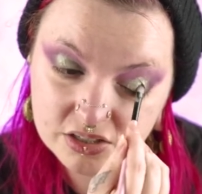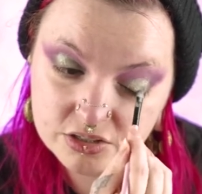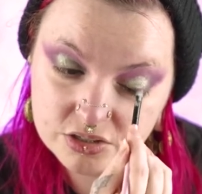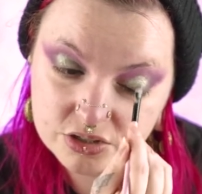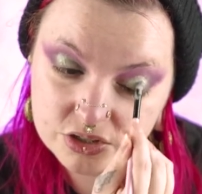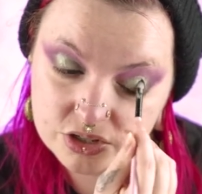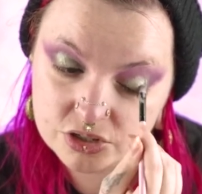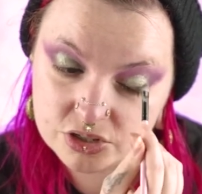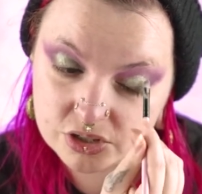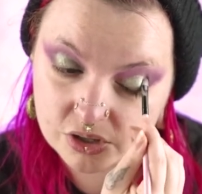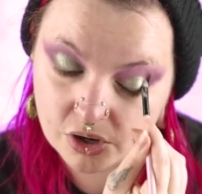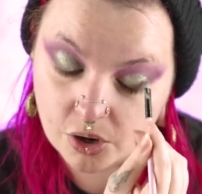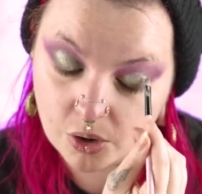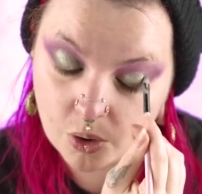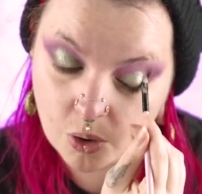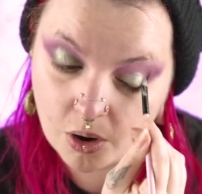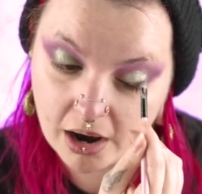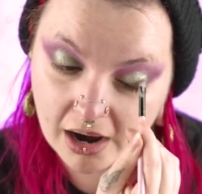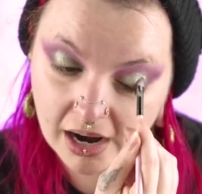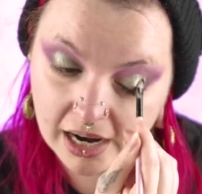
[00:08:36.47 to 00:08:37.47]

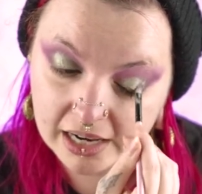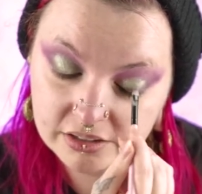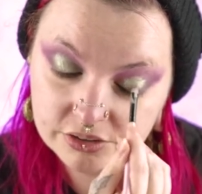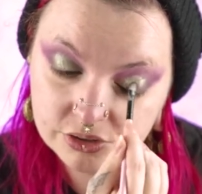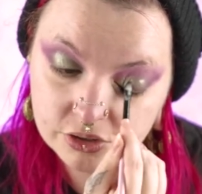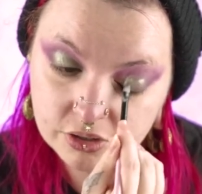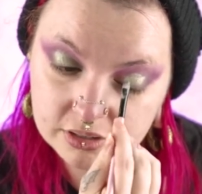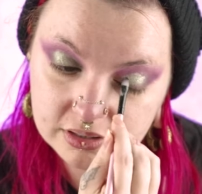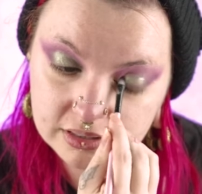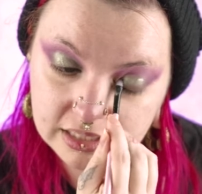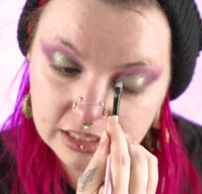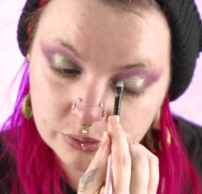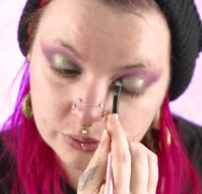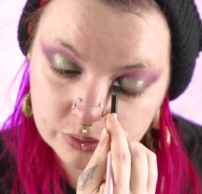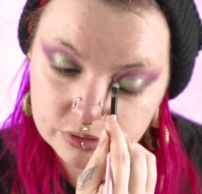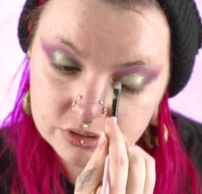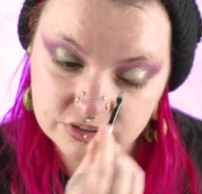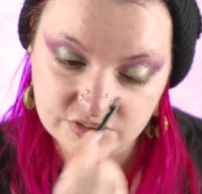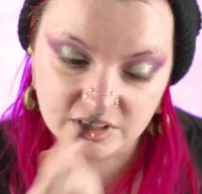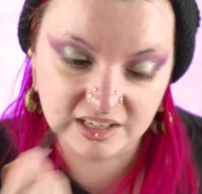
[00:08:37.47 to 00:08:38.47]
So I thought that
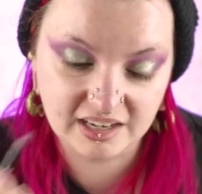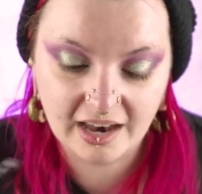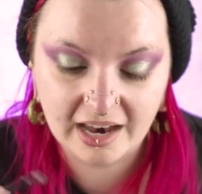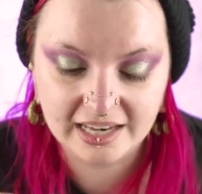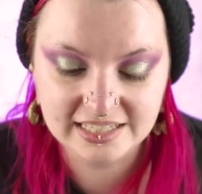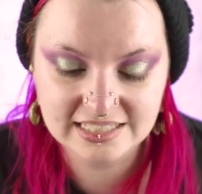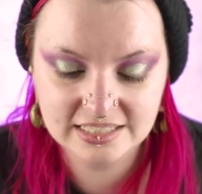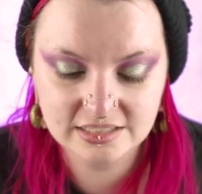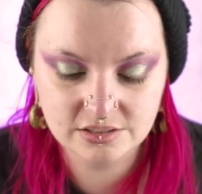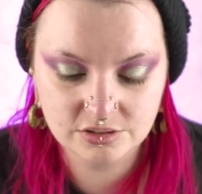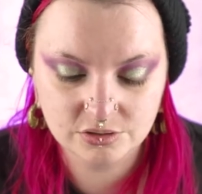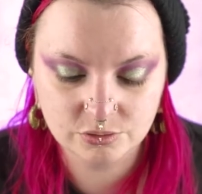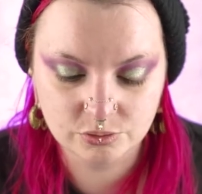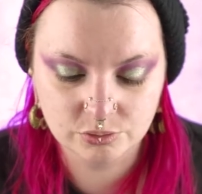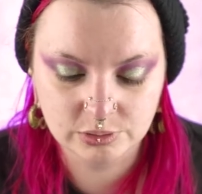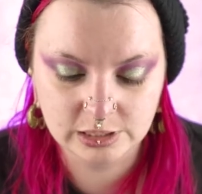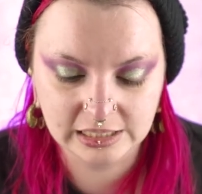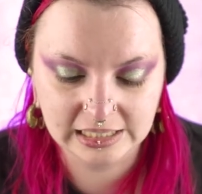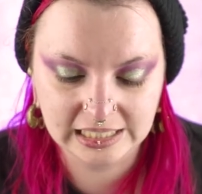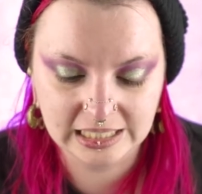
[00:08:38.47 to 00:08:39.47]
was like, I didn't
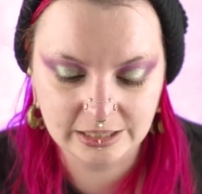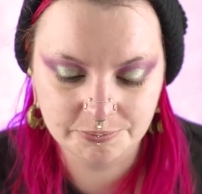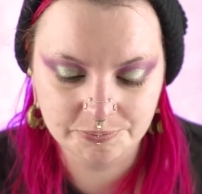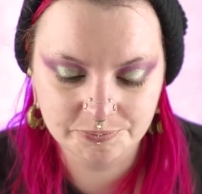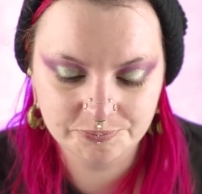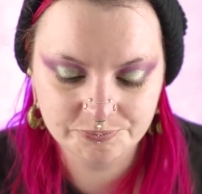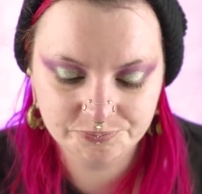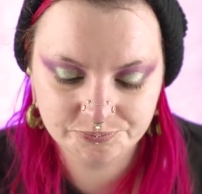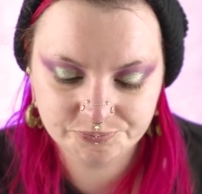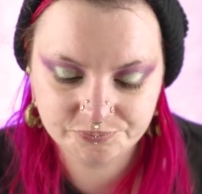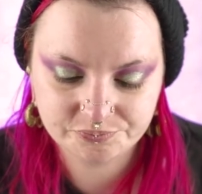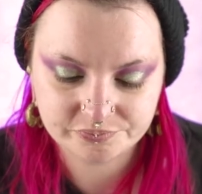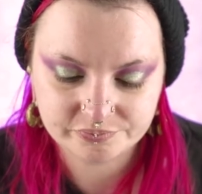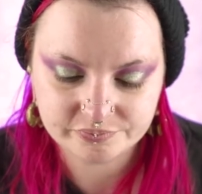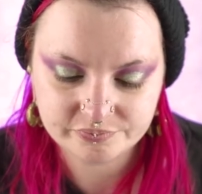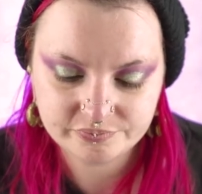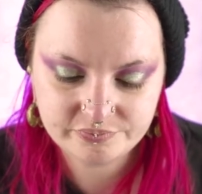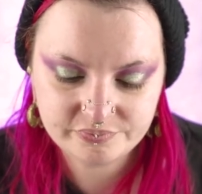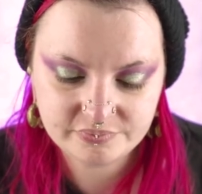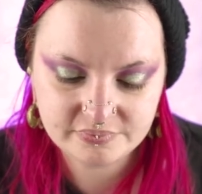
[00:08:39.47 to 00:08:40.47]
really
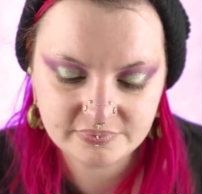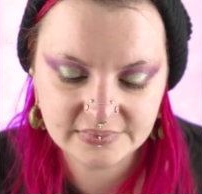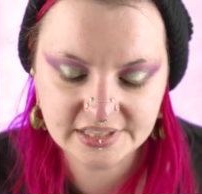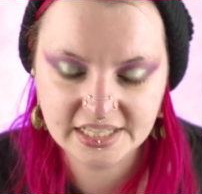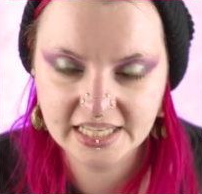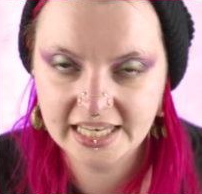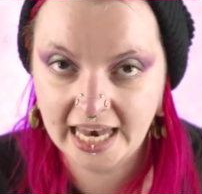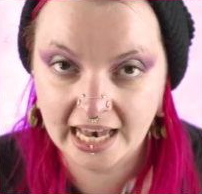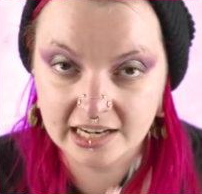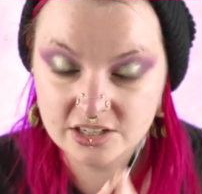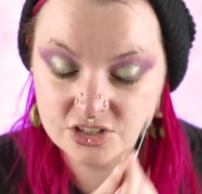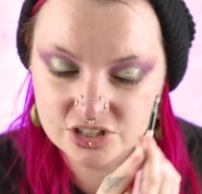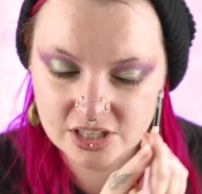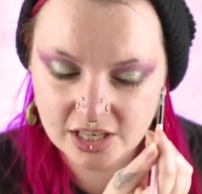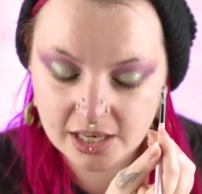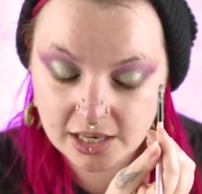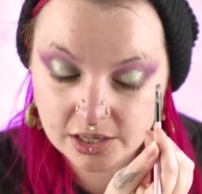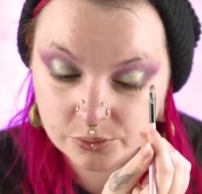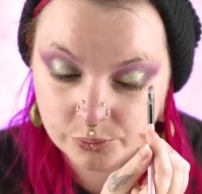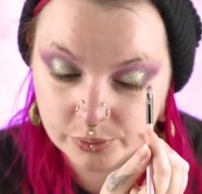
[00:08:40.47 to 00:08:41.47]
catch
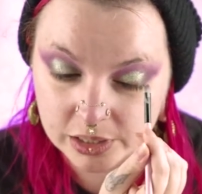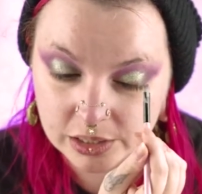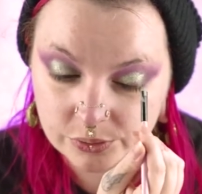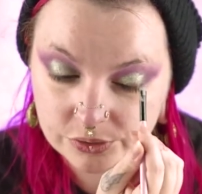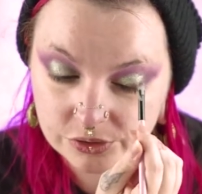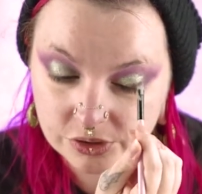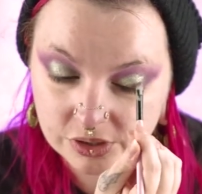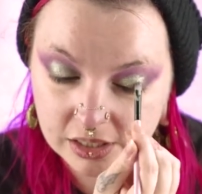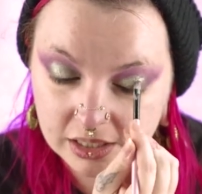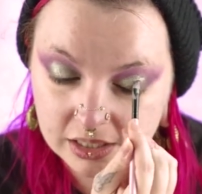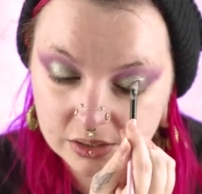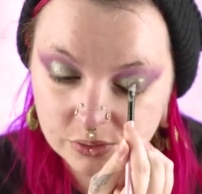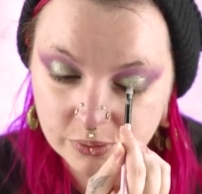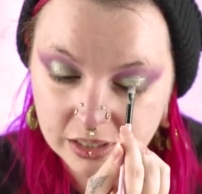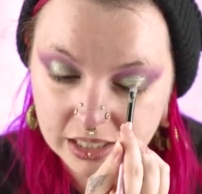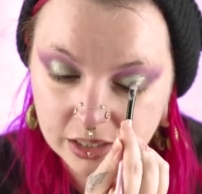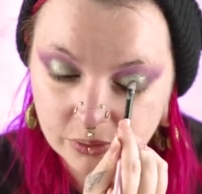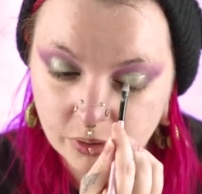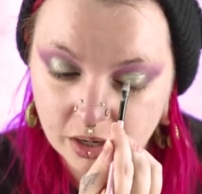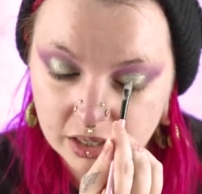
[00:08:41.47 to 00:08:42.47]
that when I was a kid
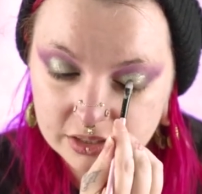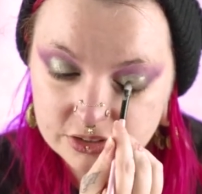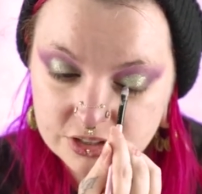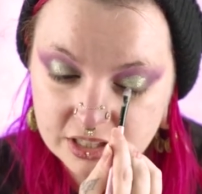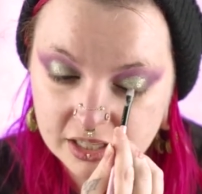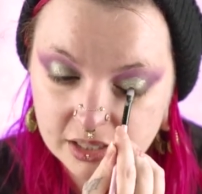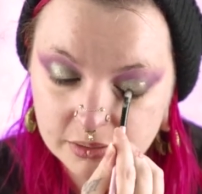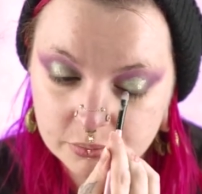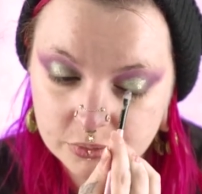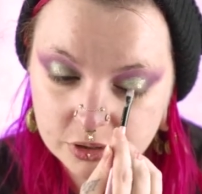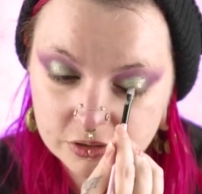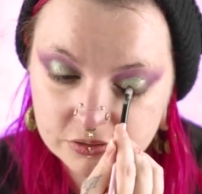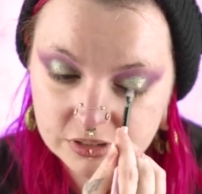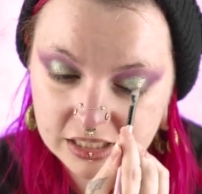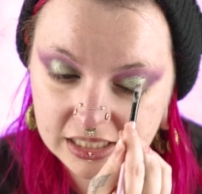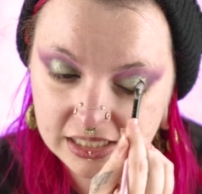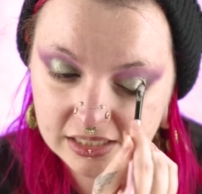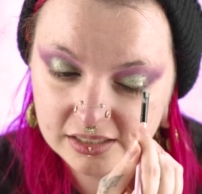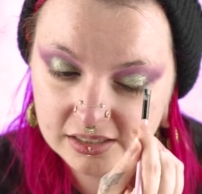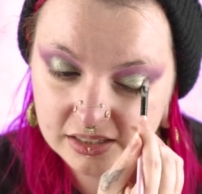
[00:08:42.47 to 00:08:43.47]
when I watched that
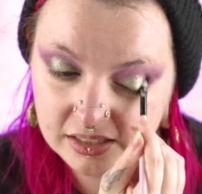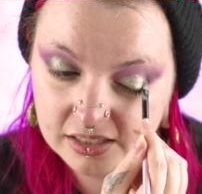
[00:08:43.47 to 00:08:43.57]
movie.